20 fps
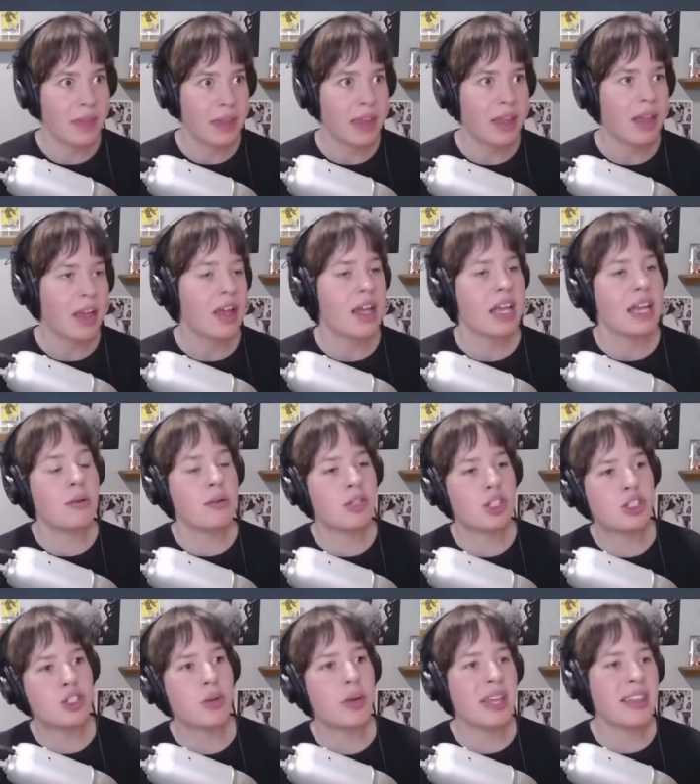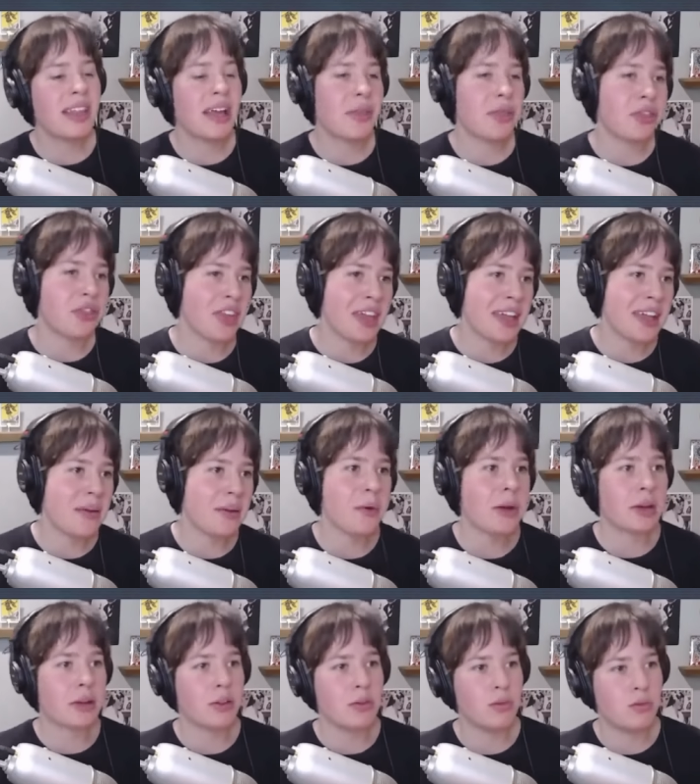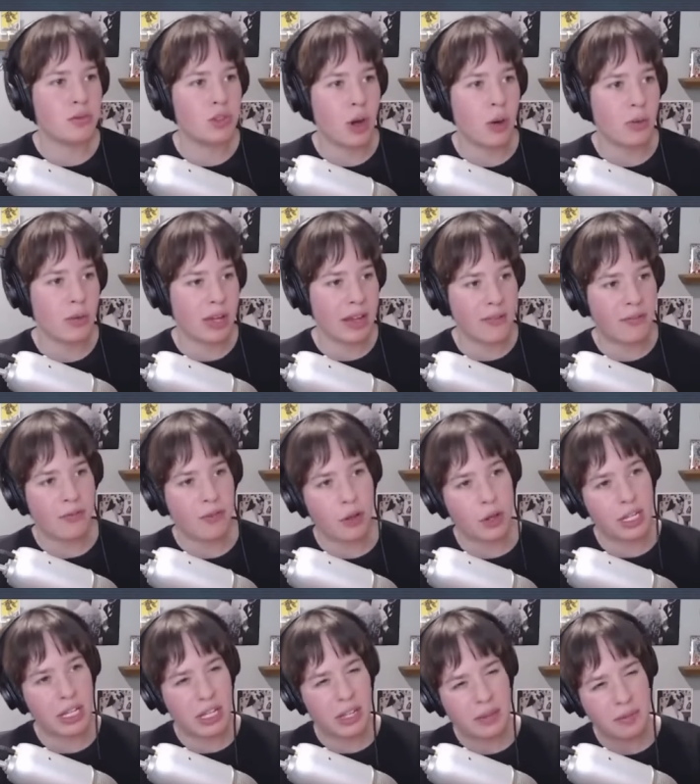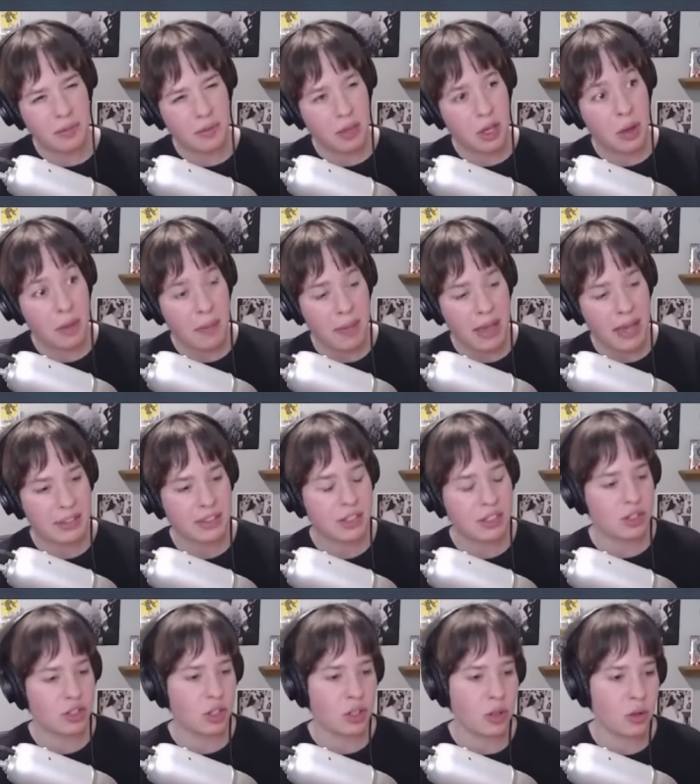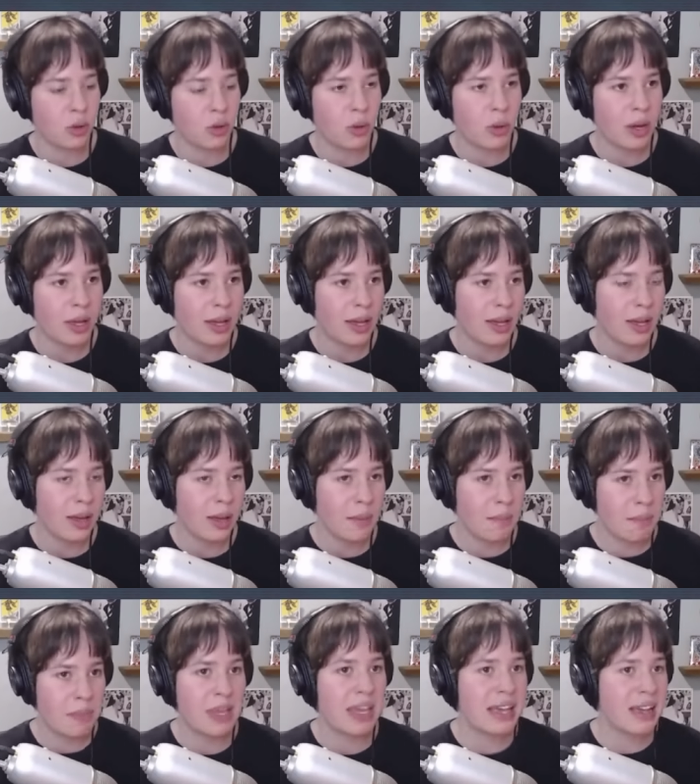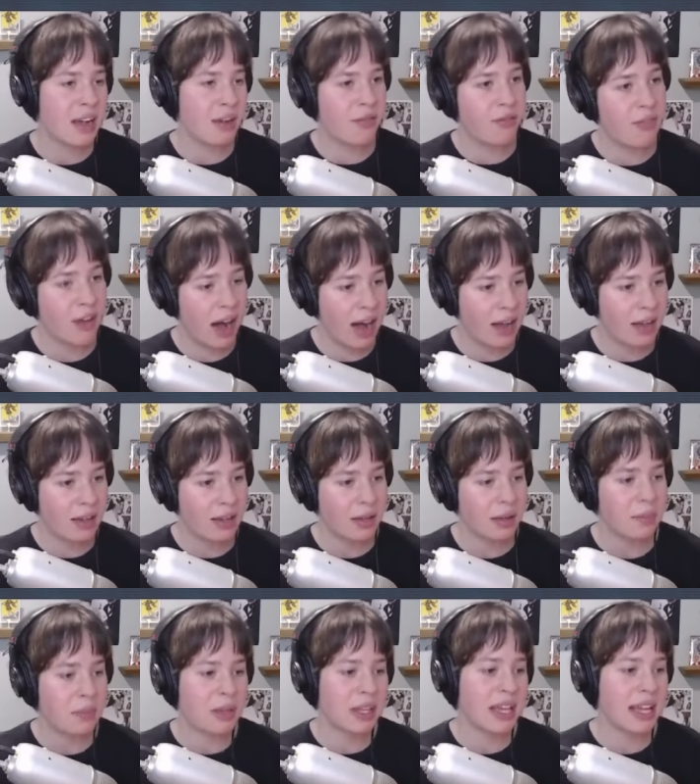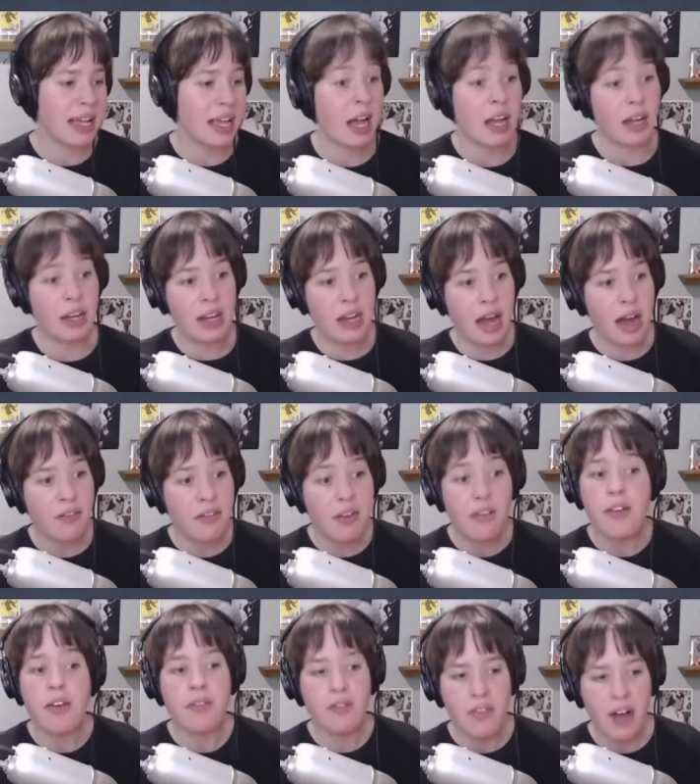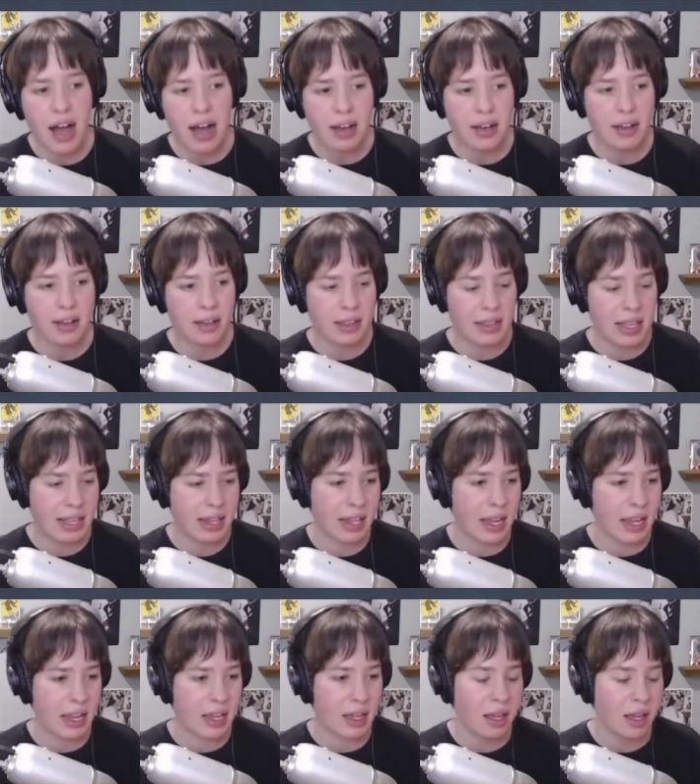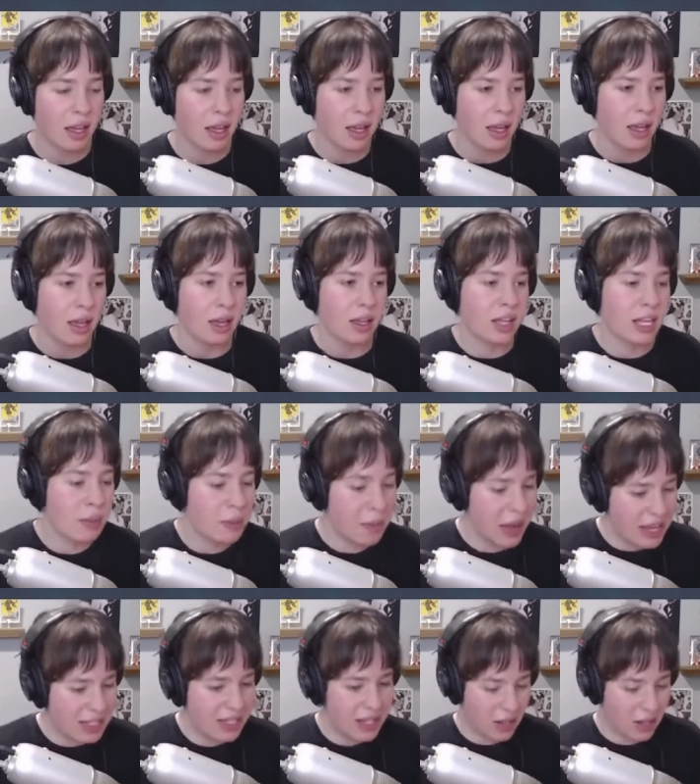he was doing that thing where you don't like fully commit to being a fuck, but like enough of a fuck that like he basically